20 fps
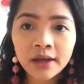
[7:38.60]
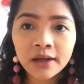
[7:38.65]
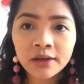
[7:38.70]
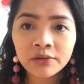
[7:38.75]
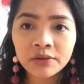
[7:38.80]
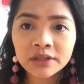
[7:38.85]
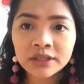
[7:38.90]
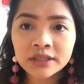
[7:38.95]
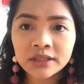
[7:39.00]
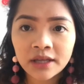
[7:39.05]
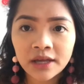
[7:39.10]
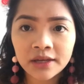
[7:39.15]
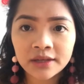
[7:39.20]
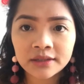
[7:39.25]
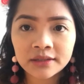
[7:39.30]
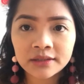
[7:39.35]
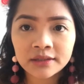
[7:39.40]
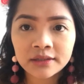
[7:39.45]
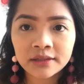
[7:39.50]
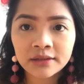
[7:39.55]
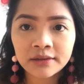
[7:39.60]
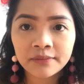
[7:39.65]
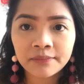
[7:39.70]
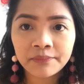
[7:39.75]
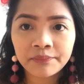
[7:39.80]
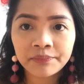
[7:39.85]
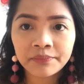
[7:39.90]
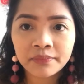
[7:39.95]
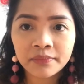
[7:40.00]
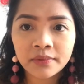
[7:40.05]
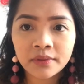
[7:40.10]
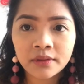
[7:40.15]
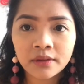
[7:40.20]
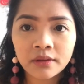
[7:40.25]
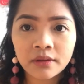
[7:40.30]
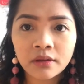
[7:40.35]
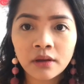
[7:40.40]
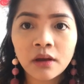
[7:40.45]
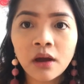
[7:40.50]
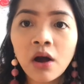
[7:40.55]
And what's next?
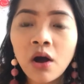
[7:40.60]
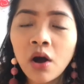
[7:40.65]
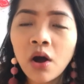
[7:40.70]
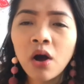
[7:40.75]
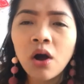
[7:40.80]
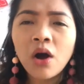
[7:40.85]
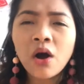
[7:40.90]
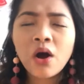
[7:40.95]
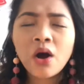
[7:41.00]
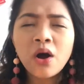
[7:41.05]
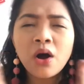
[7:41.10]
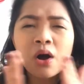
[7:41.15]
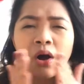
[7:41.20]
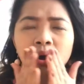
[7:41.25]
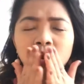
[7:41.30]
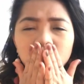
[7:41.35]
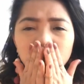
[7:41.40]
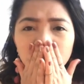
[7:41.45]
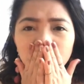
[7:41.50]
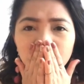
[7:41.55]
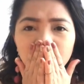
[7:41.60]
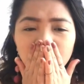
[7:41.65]
Oh!